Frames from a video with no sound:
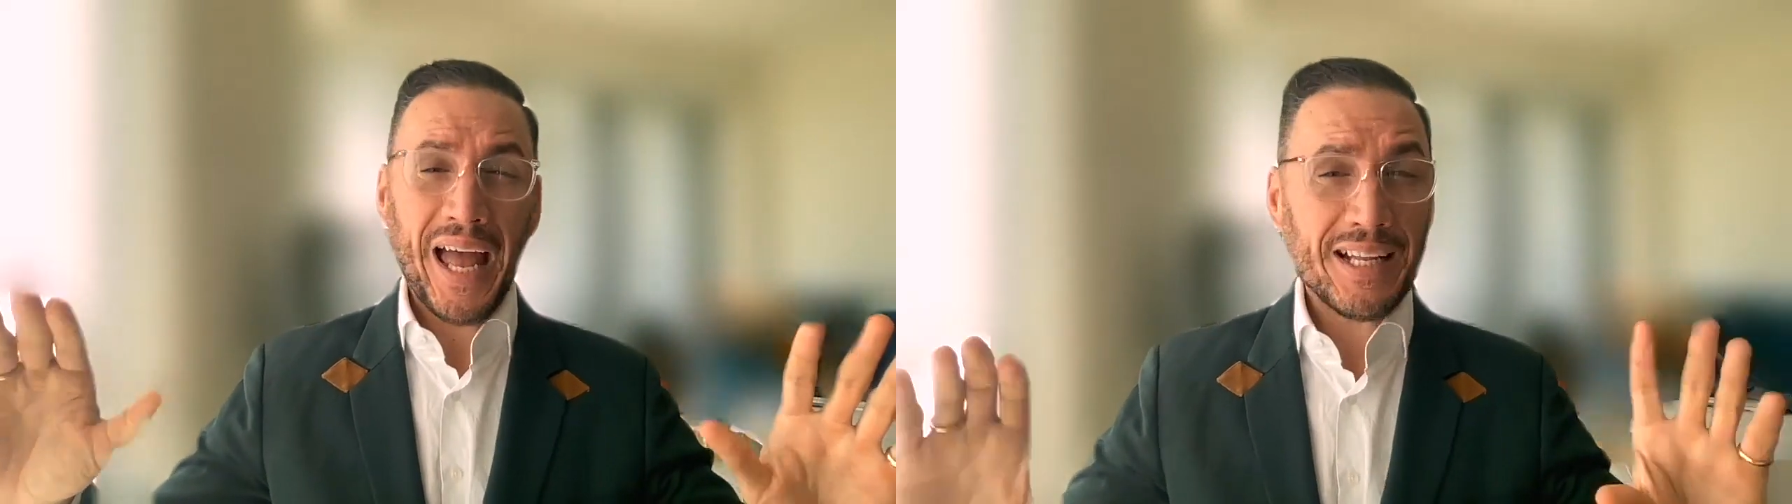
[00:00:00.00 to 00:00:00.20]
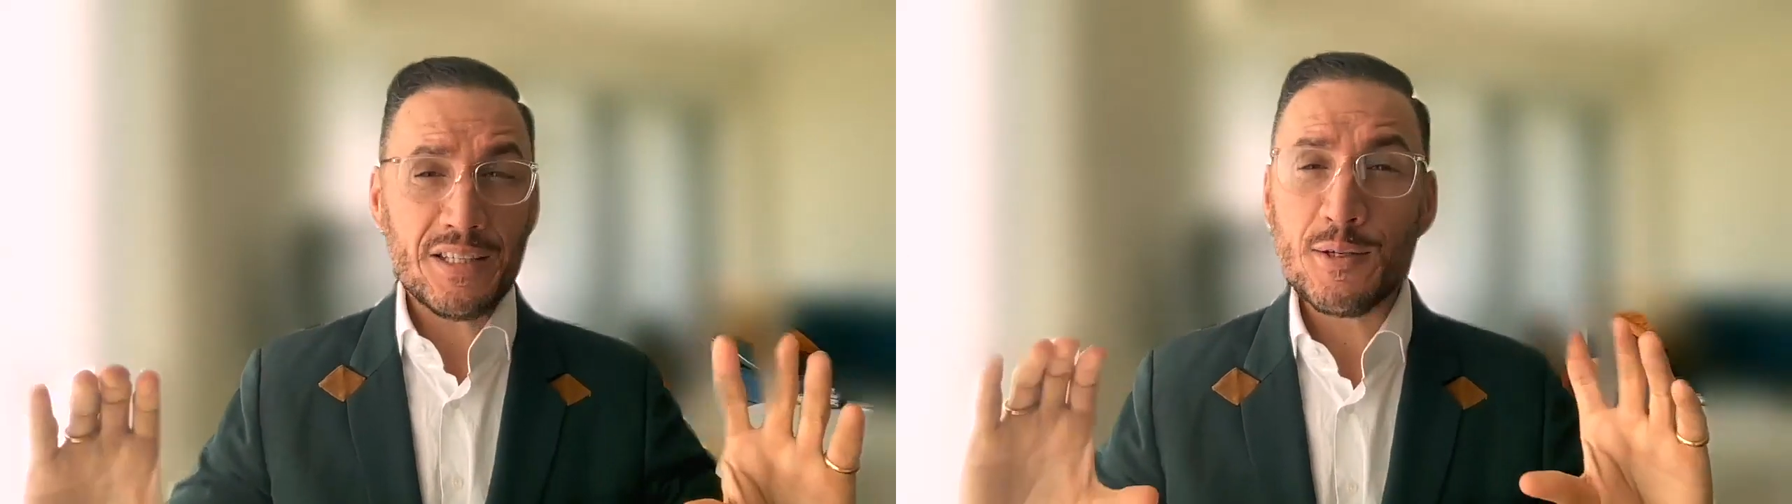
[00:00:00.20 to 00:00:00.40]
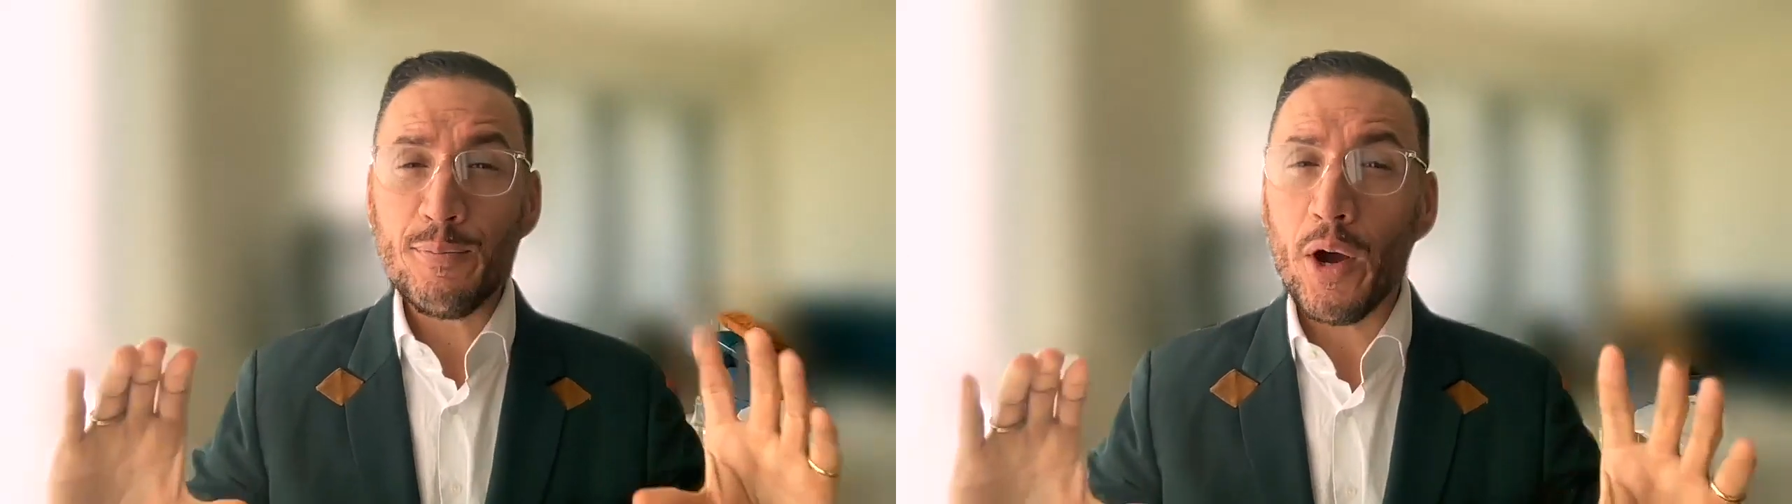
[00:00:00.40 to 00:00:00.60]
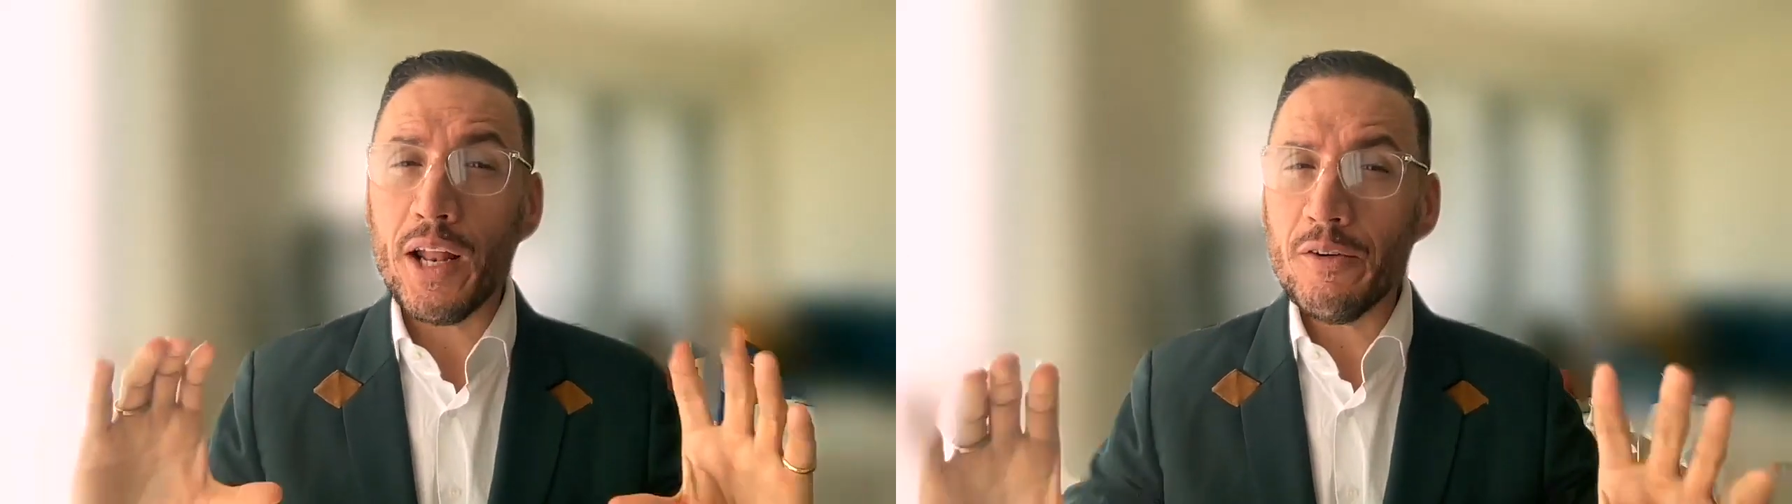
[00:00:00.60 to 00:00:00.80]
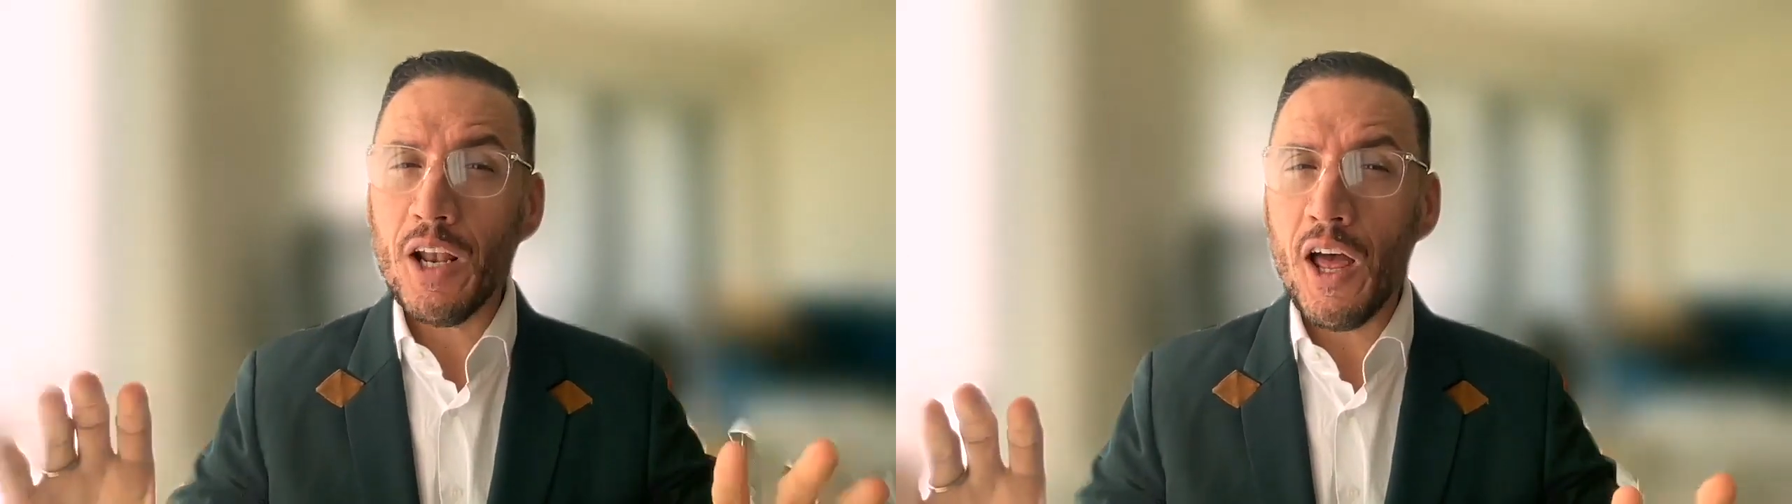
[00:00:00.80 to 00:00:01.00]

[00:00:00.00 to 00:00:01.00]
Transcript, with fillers: And spoiler